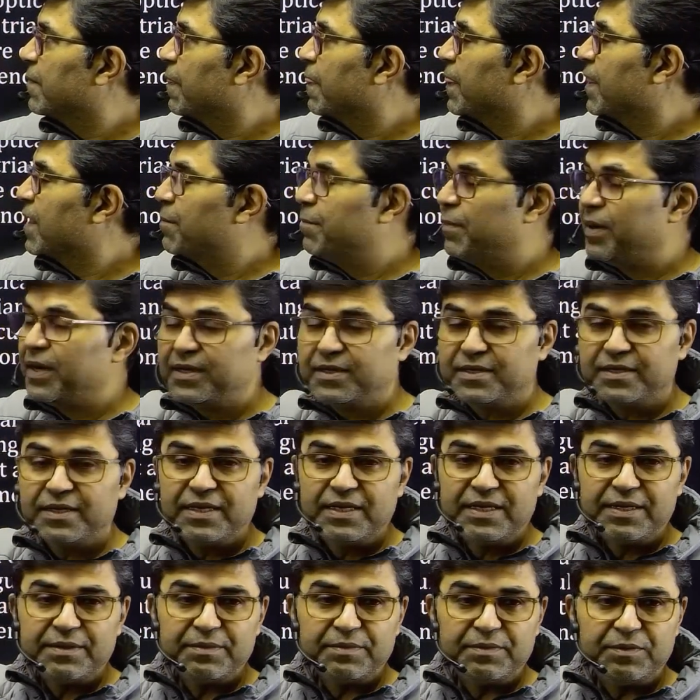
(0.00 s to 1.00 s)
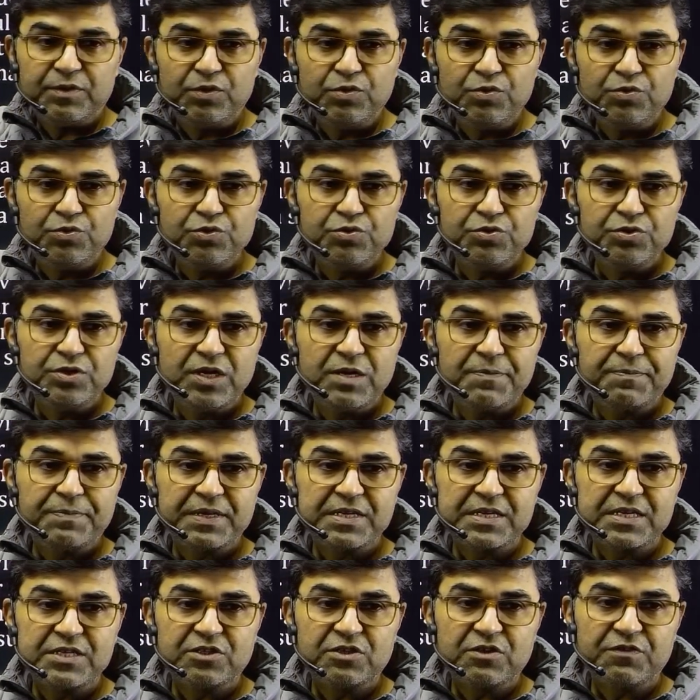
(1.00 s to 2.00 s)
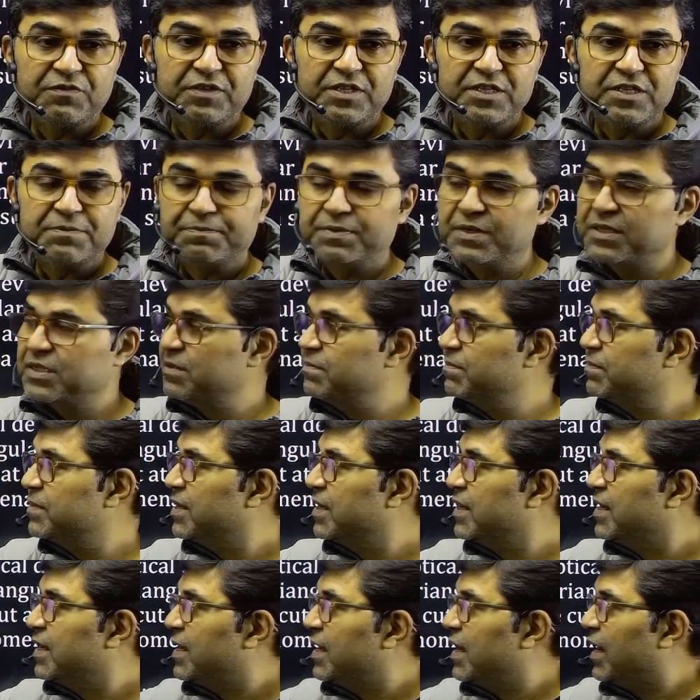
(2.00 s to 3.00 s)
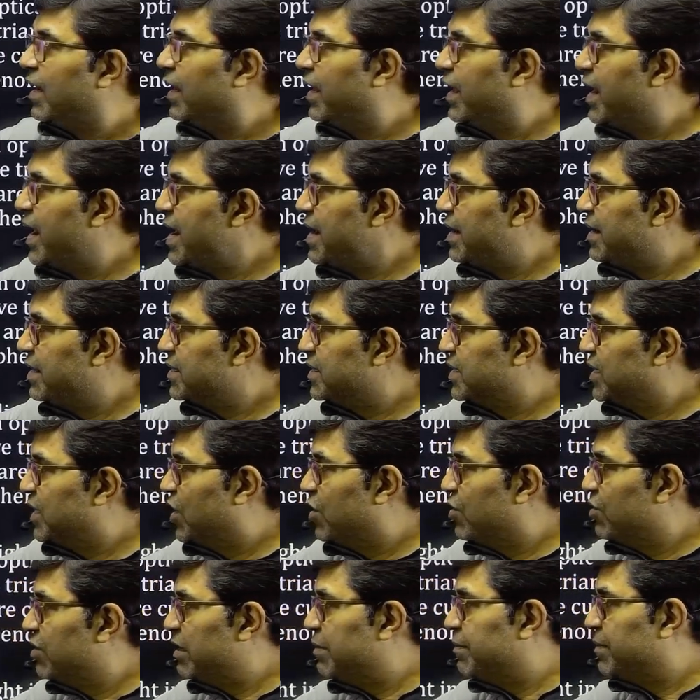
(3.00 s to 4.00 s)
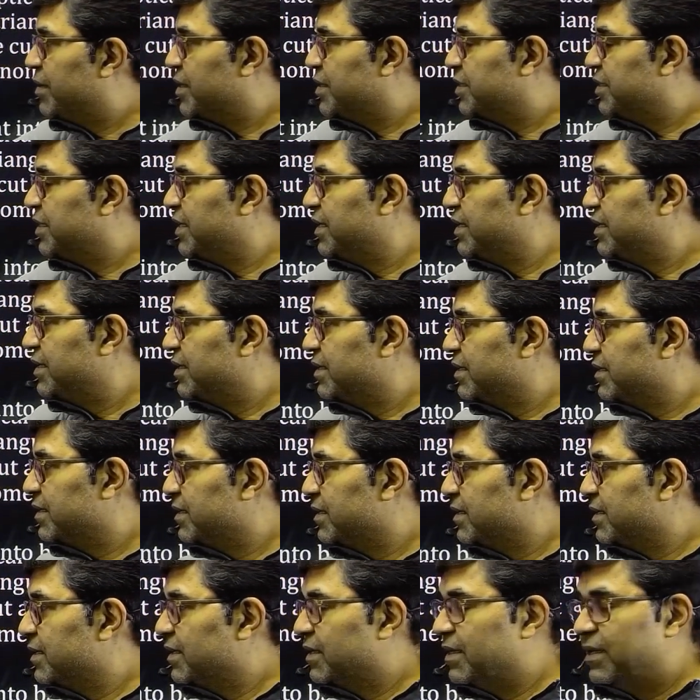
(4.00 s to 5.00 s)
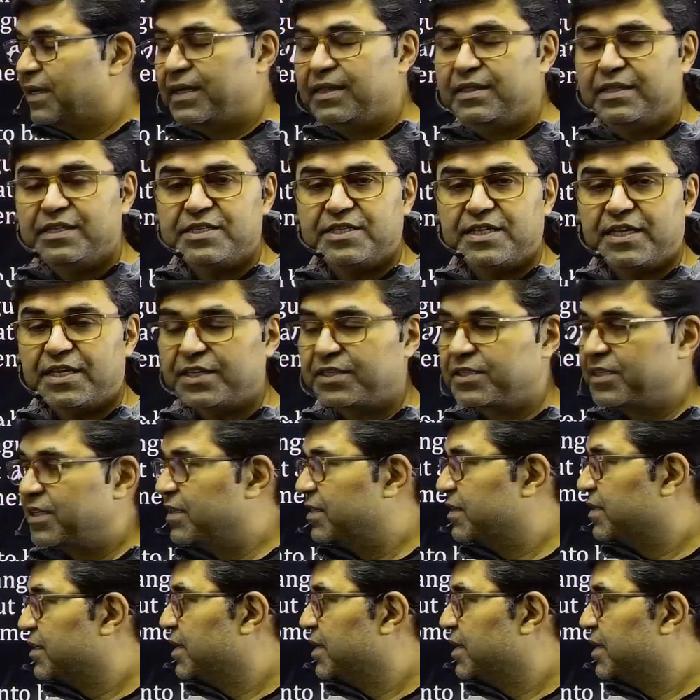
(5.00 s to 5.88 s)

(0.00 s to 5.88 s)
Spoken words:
But due to the presence of this prism, light is now emerging in this direction.